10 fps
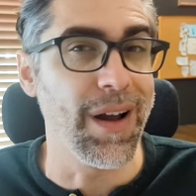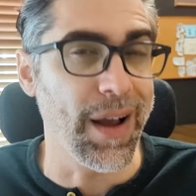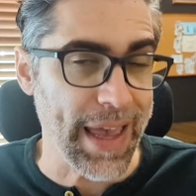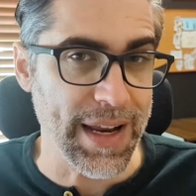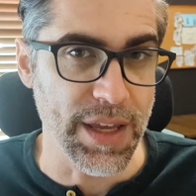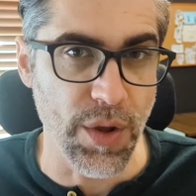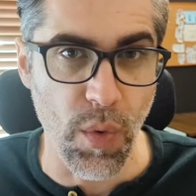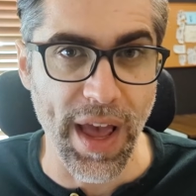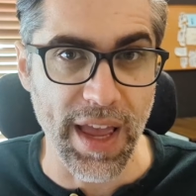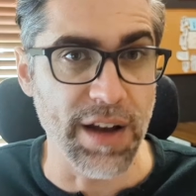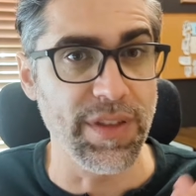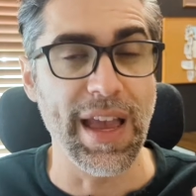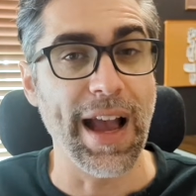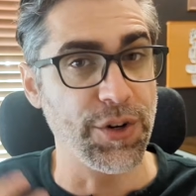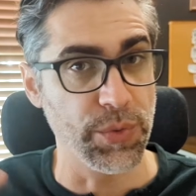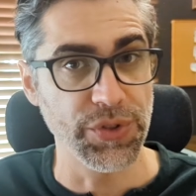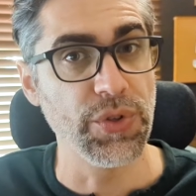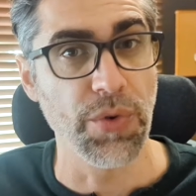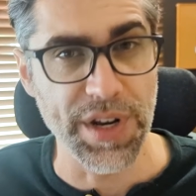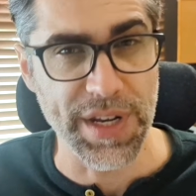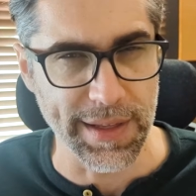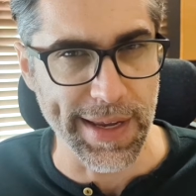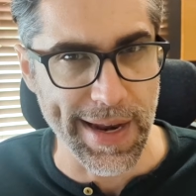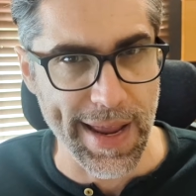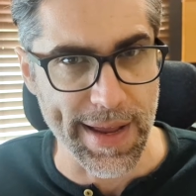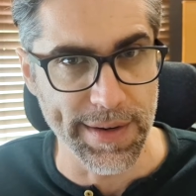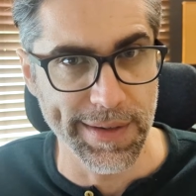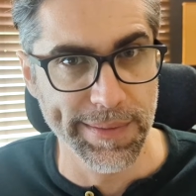getting in the way of the actual storytelling at hand.